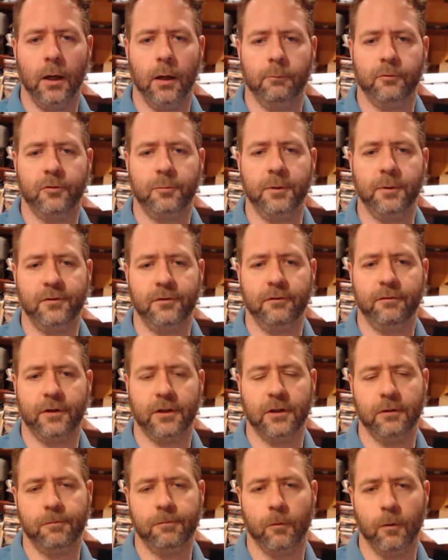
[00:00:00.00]

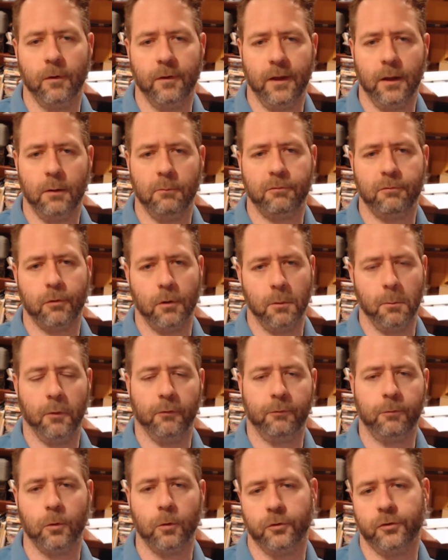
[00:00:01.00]
specifically for them
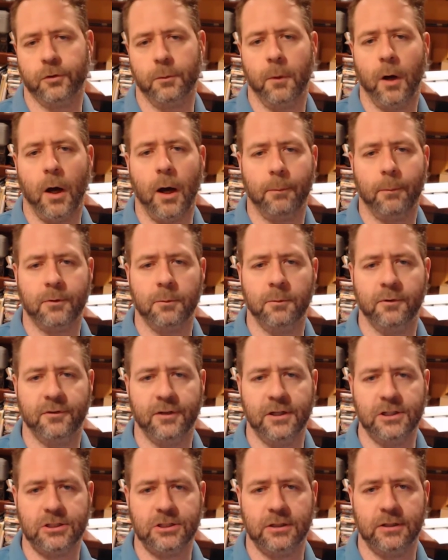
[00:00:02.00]
for some
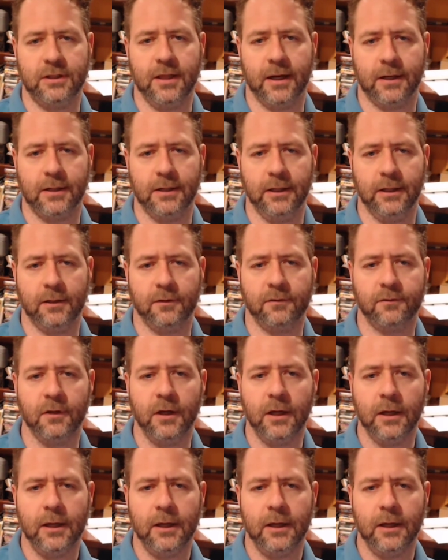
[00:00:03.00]
optimization techniques.